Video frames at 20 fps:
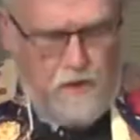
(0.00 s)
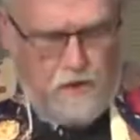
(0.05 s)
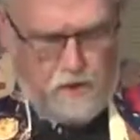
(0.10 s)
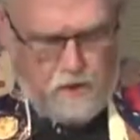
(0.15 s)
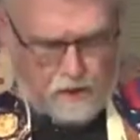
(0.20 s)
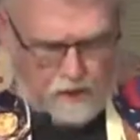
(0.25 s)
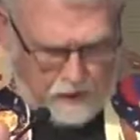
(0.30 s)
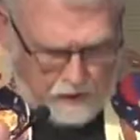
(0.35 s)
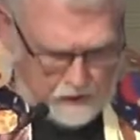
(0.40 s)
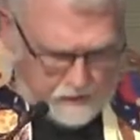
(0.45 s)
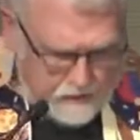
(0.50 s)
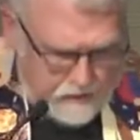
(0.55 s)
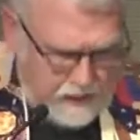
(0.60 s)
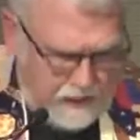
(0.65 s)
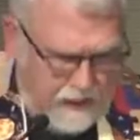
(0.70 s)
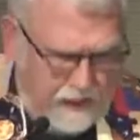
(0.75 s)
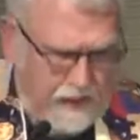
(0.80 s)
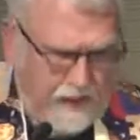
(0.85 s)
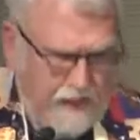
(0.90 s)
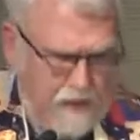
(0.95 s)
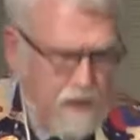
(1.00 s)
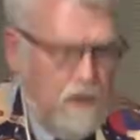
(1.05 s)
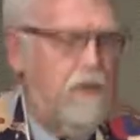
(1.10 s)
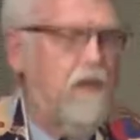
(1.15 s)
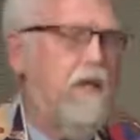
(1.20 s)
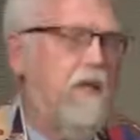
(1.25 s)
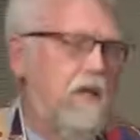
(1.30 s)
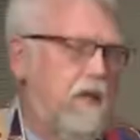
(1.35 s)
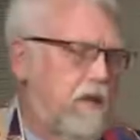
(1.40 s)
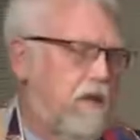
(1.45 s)
to our entire
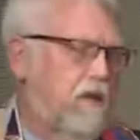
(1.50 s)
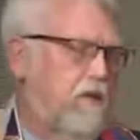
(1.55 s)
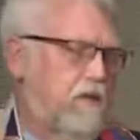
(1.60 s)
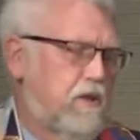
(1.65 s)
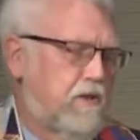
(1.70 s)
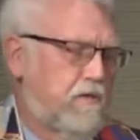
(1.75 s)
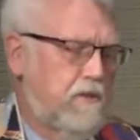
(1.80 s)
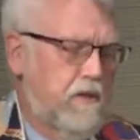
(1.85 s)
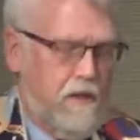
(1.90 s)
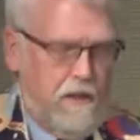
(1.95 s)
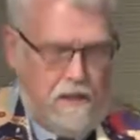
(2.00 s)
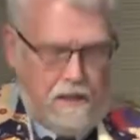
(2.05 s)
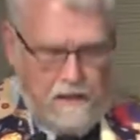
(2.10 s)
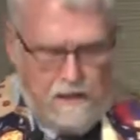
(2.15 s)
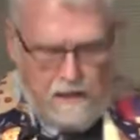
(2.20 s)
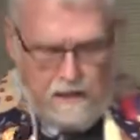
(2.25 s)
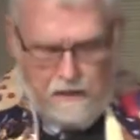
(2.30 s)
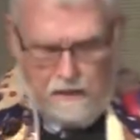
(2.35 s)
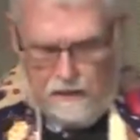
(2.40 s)
ecosphere and our